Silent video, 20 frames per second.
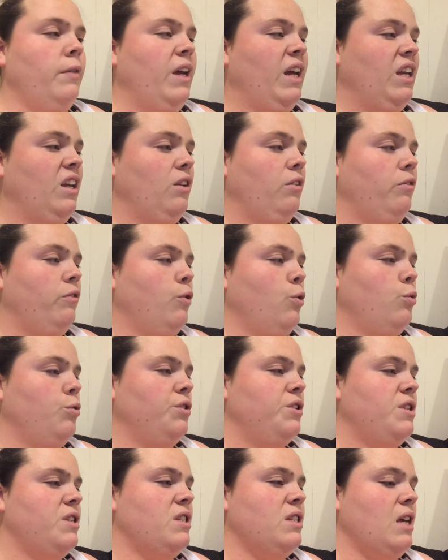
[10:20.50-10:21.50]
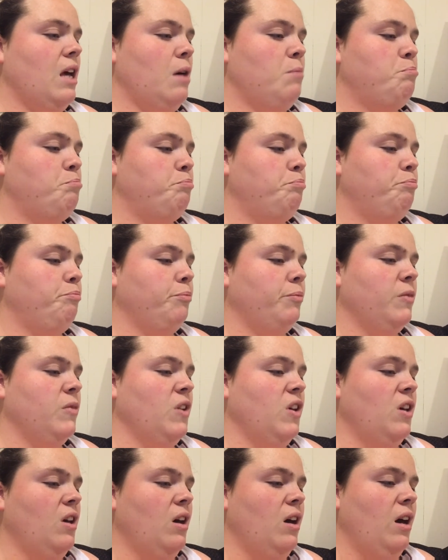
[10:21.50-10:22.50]
and of course,
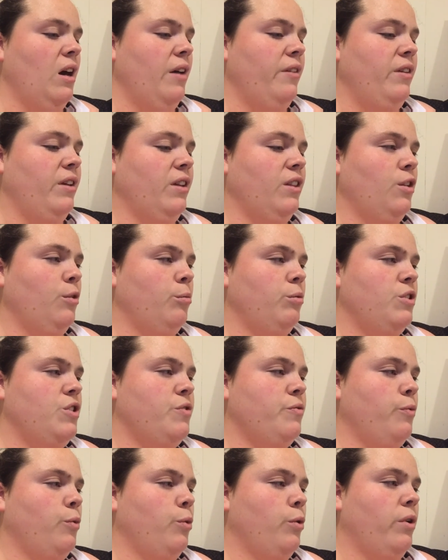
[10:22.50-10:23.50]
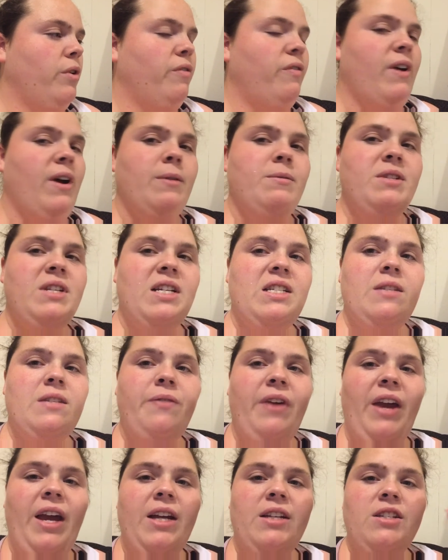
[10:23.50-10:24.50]
I think there was 4 or 5 sets
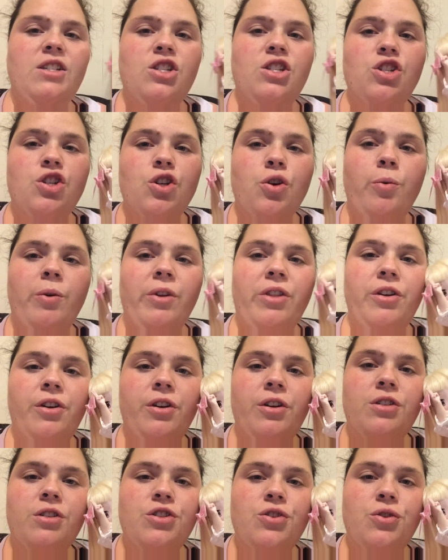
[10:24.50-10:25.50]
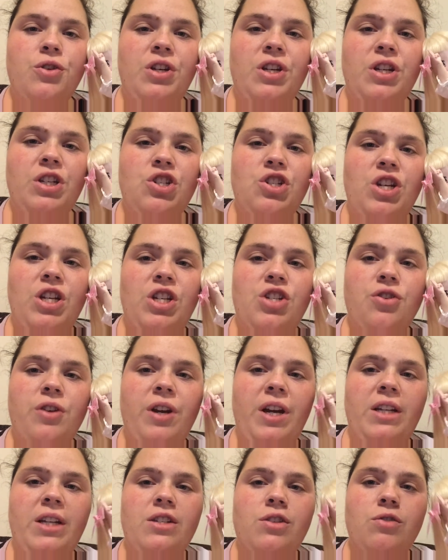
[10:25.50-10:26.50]
of hands to go with her, so you can change her
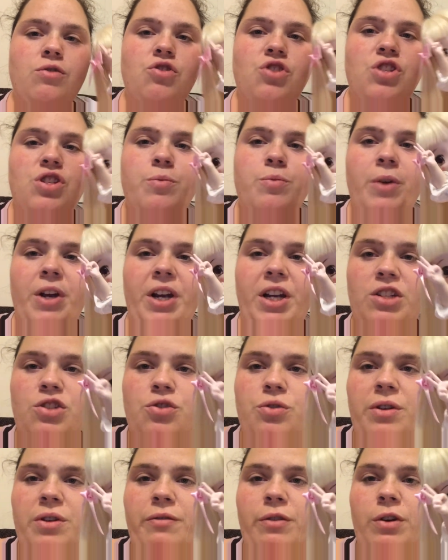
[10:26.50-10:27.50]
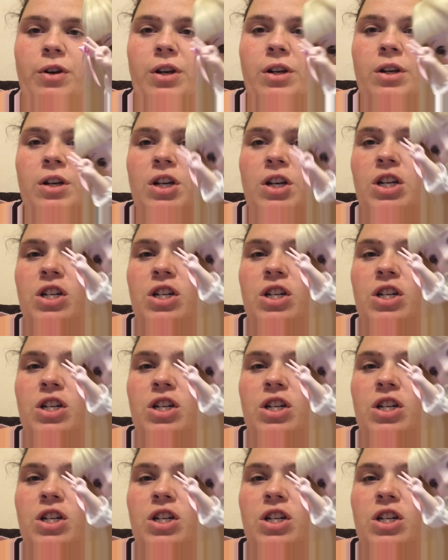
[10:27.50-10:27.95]
hands out. She's wearing 2 different,